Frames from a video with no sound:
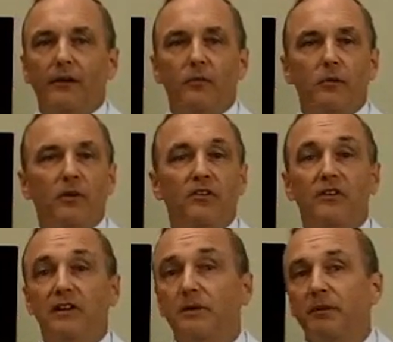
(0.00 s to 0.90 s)
We want to
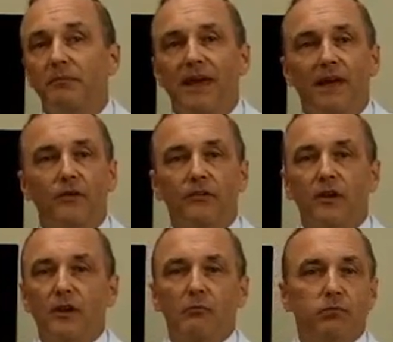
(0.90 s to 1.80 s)
see lipid panels,
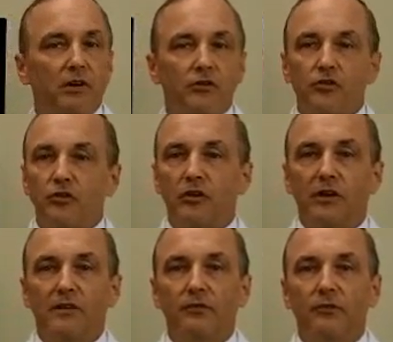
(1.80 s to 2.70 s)
blood sugar
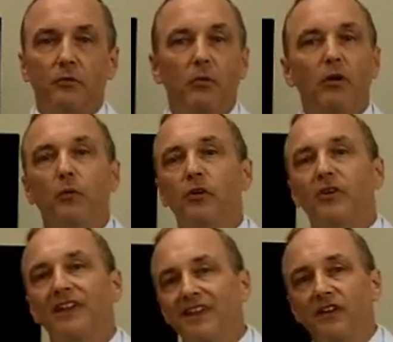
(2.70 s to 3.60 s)
levels. We want to know what your
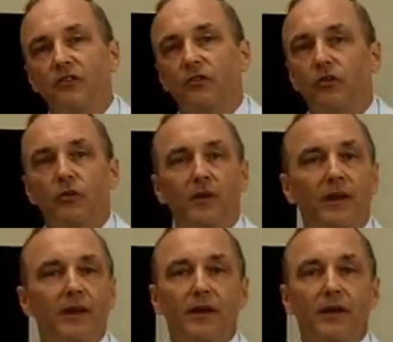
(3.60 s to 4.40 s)
kidneys are doing.